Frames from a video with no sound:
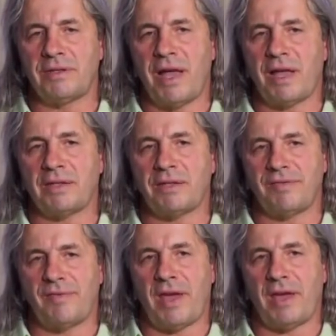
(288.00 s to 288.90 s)
that's
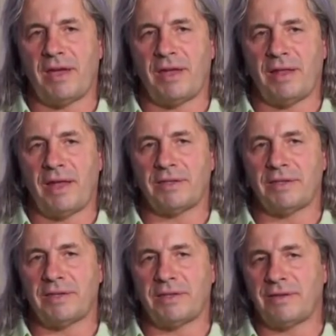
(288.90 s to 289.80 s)
fake.
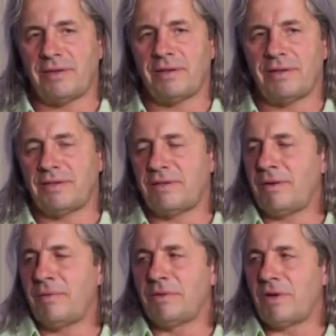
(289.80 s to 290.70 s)
That's like, so
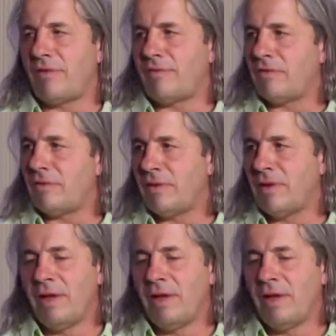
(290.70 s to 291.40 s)
it was awful.